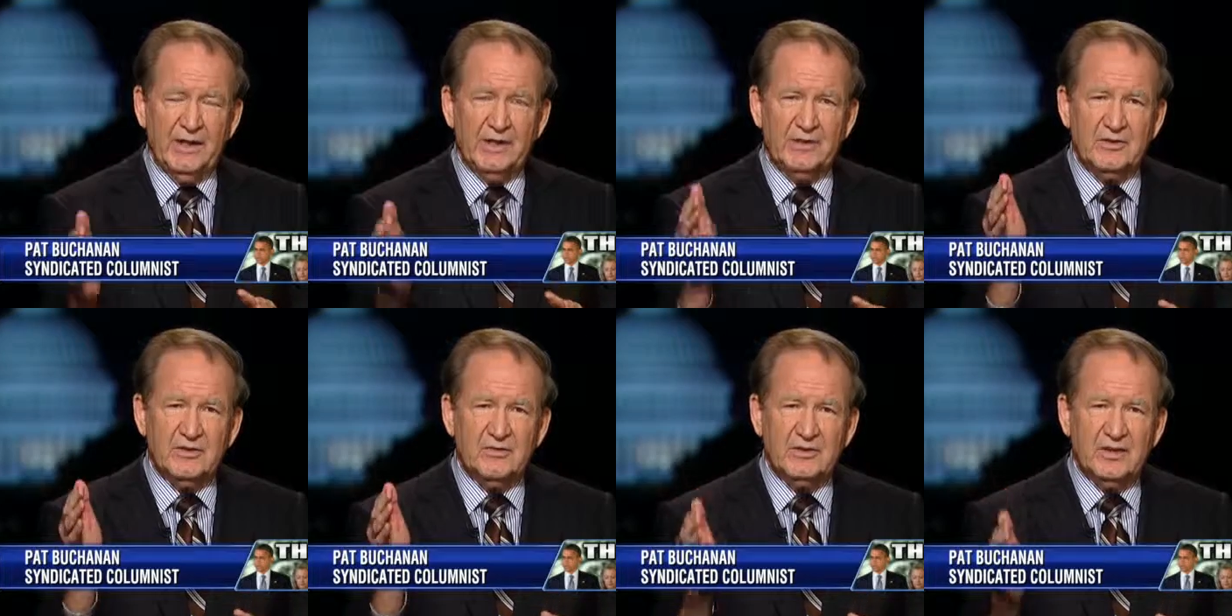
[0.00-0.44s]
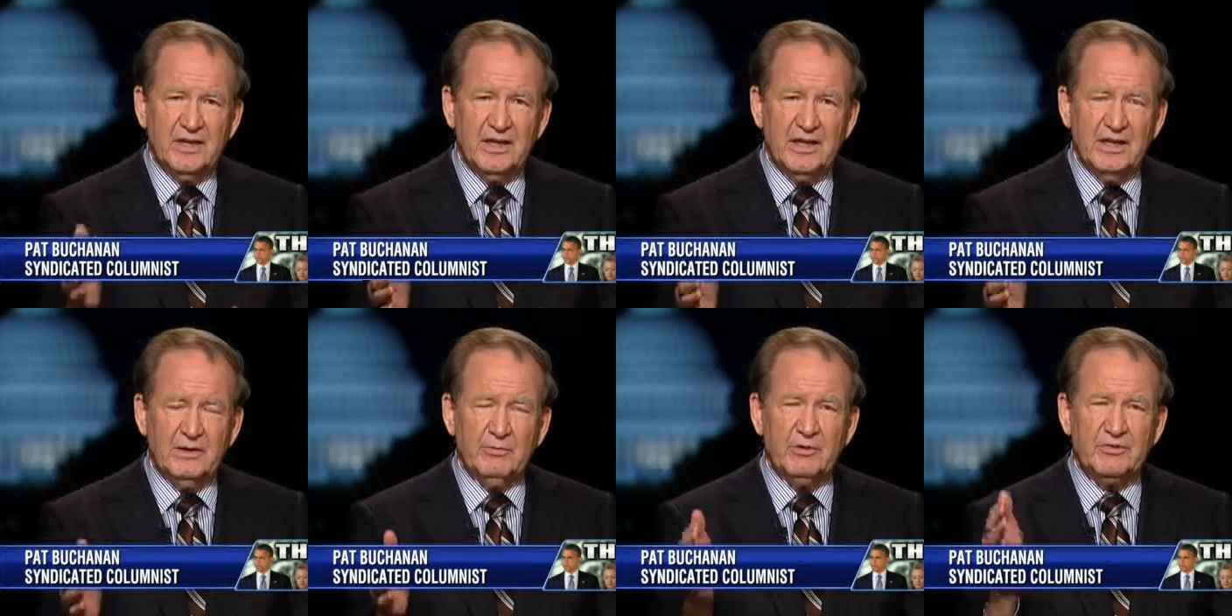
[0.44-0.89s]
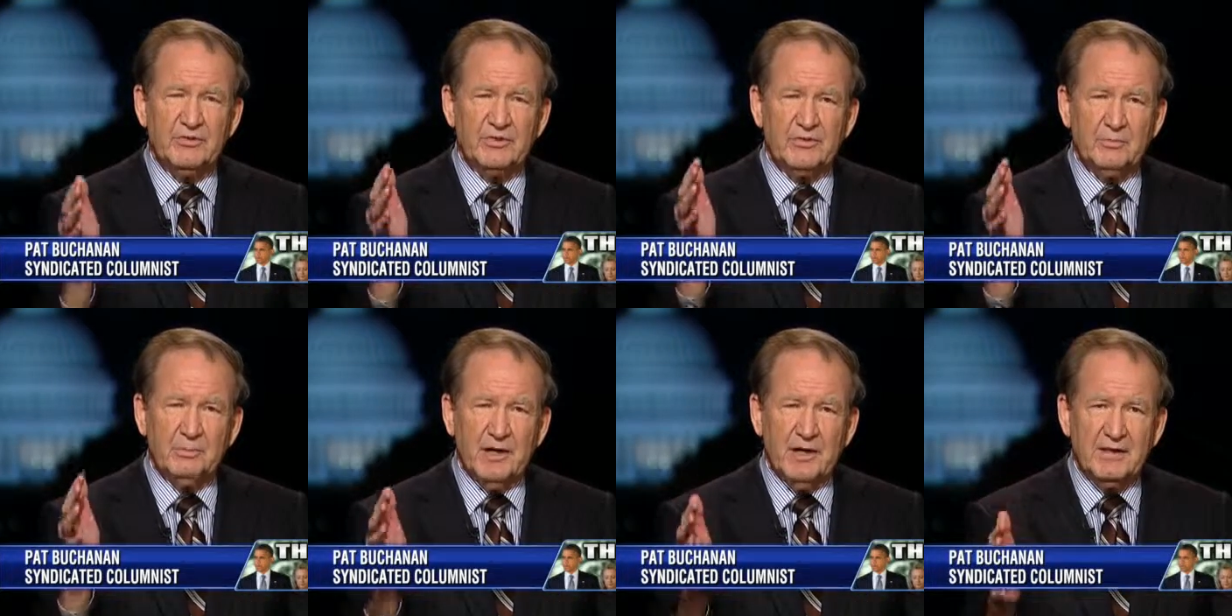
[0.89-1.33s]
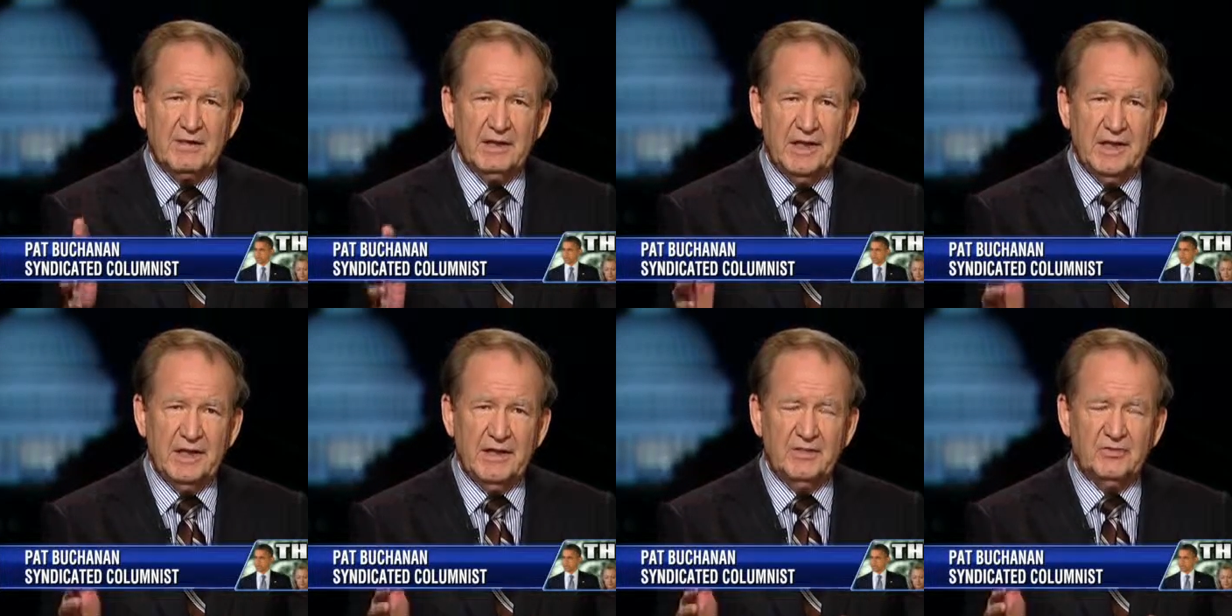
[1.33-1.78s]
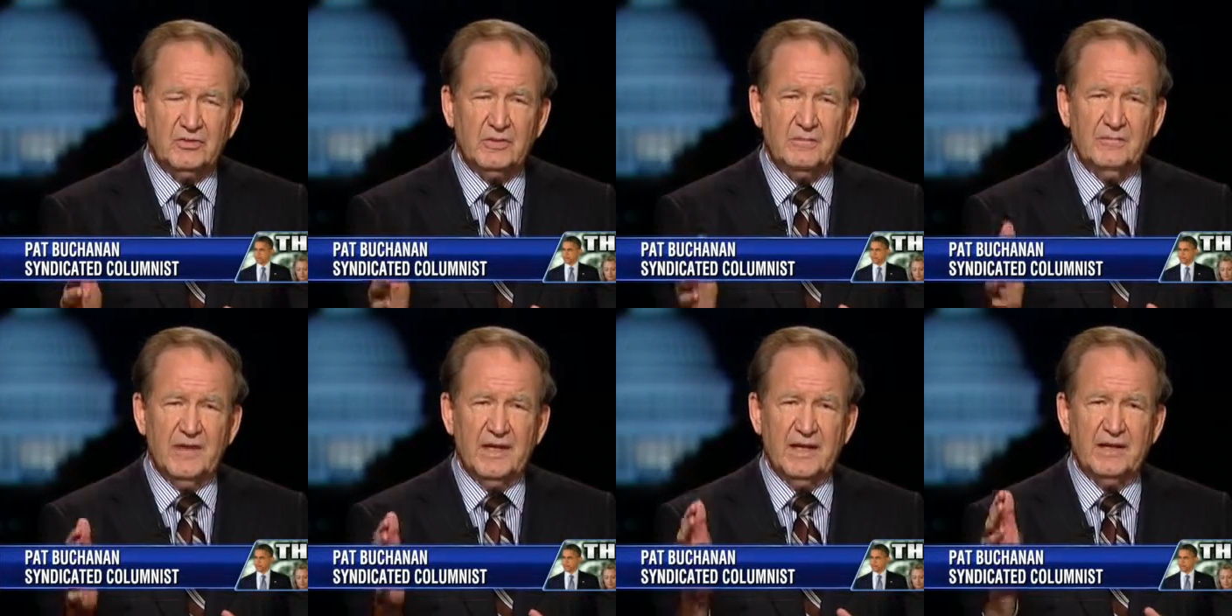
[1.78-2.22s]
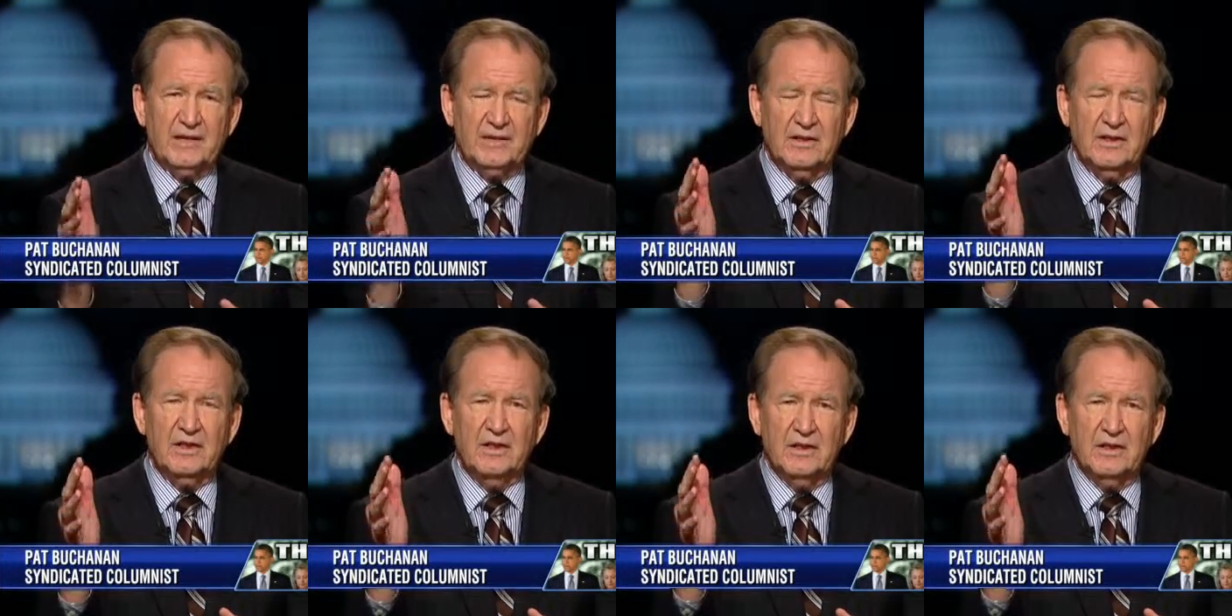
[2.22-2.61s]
and said it was a spontaneous event,